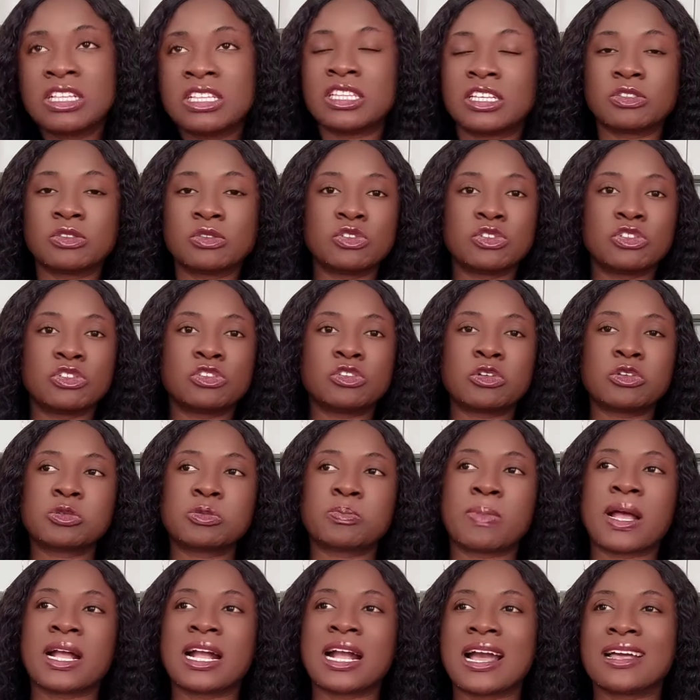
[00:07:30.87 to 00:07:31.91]
So she just
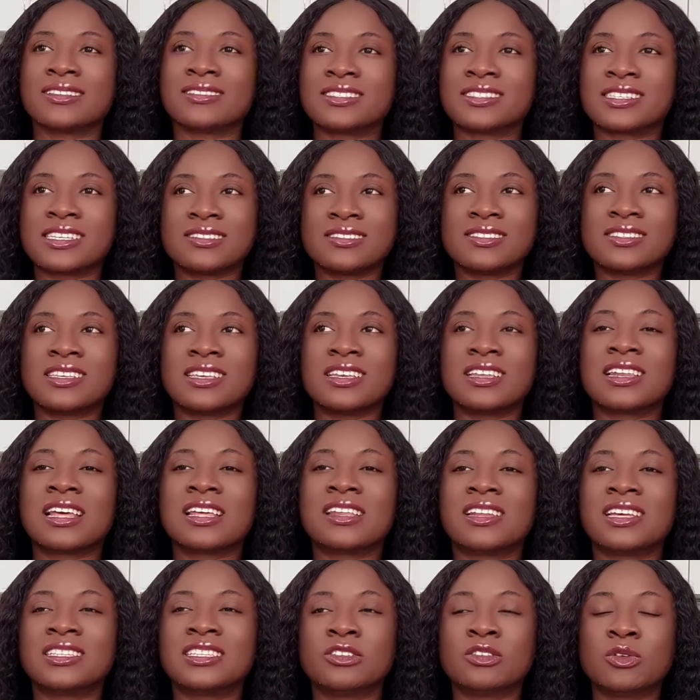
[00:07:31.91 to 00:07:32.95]
pack her things, say like
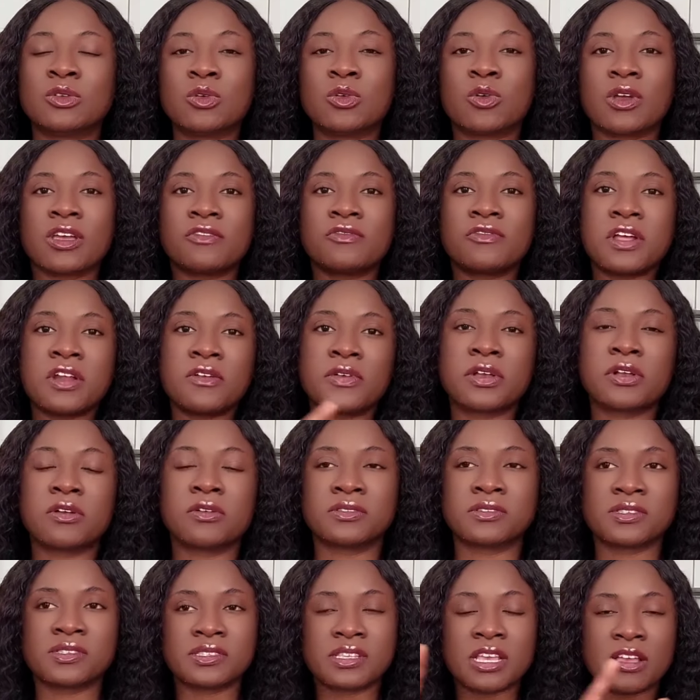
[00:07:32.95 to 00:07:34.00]
they no go ever
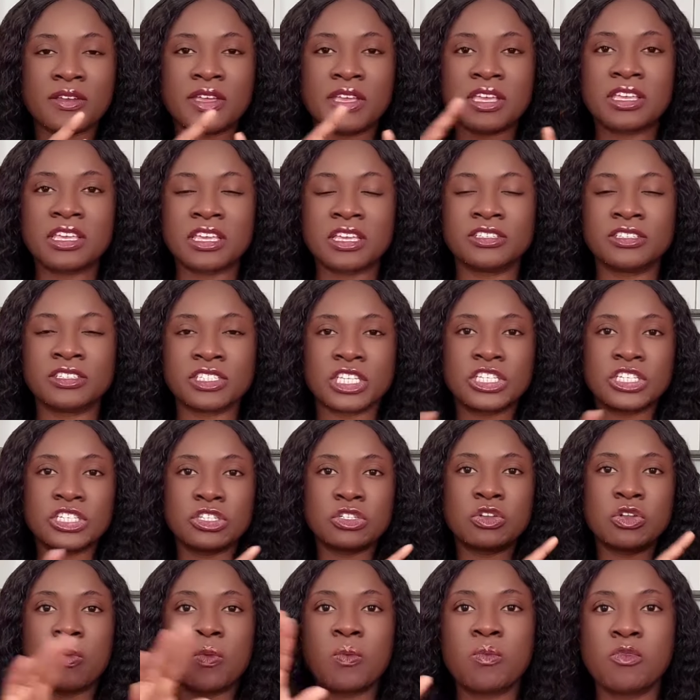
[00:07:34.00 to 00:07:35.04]
reconcile again. Say she
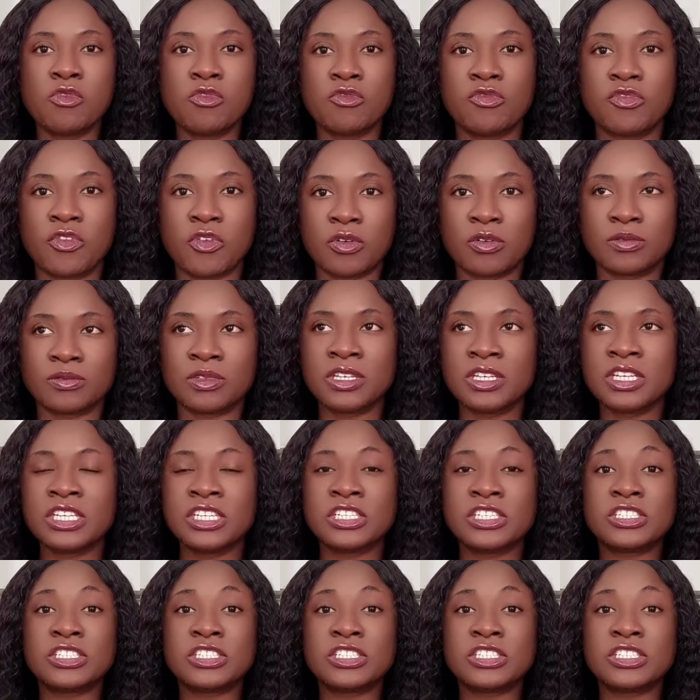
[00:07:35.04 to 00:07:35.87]
don't move on.